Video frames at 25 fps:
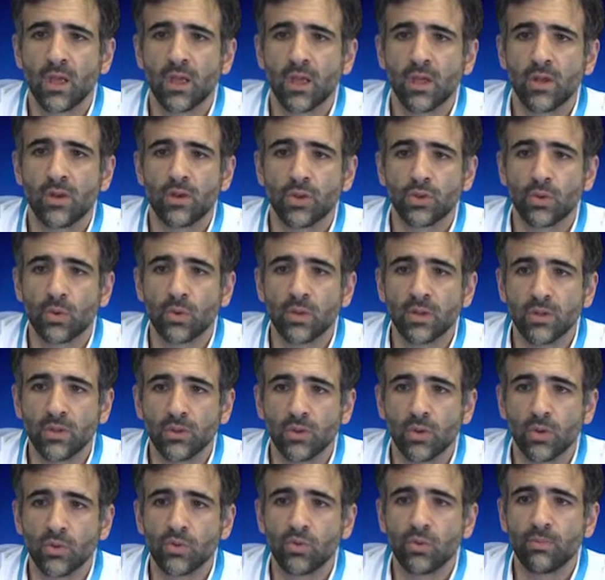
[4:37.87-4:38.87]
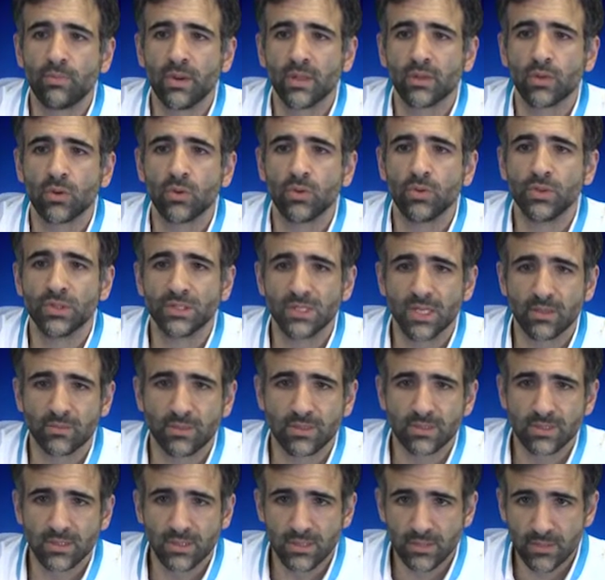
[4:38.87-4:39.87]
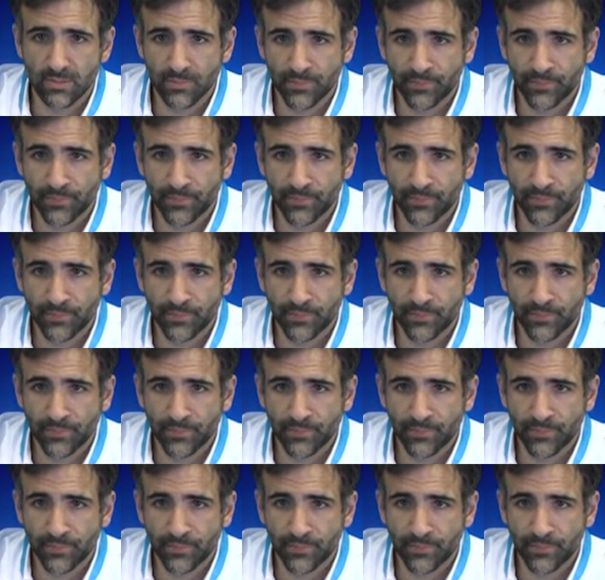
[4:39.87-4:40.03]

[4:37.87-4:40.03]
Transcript: not only the nodule but all the segment Cis.